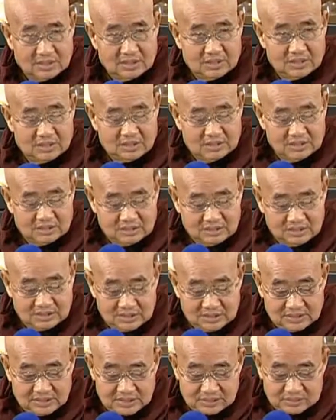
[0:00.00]
In the
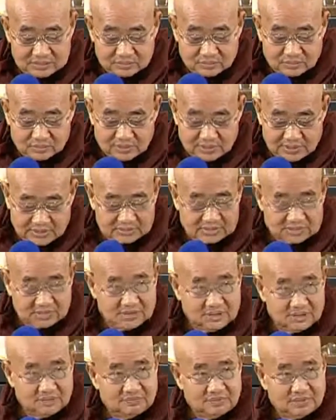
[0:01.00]
last watch,
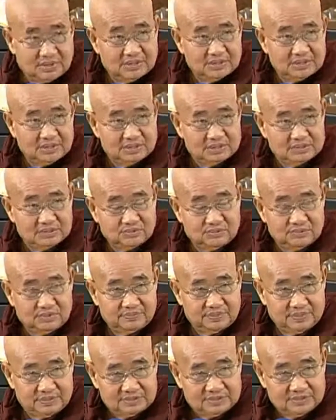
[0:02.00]
he practiced
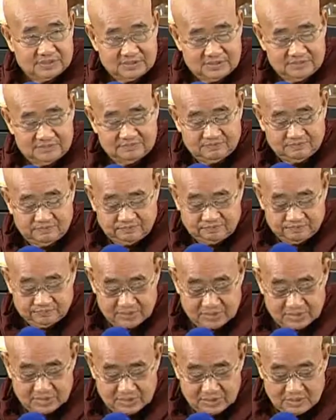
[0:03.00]
Vipassana.
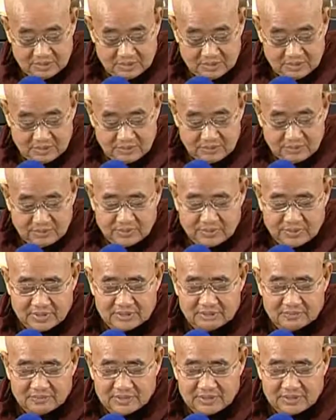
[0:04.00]

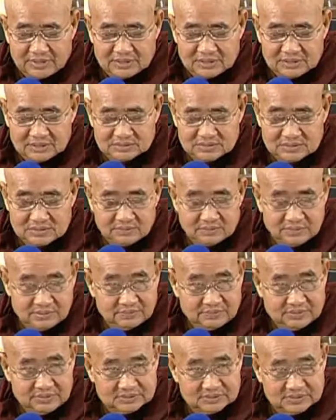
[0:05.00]
When practicing
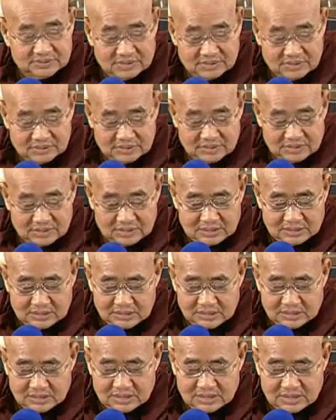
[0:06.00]
Vipassana,
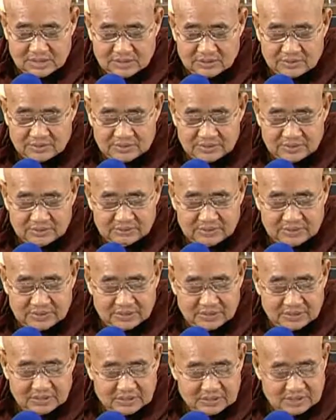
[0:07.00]
he
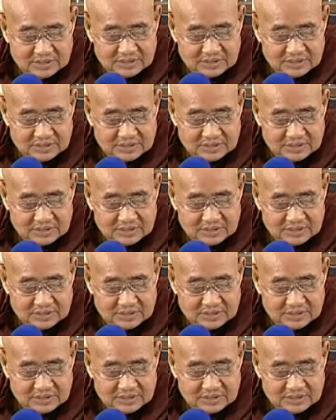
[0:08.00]
contemplated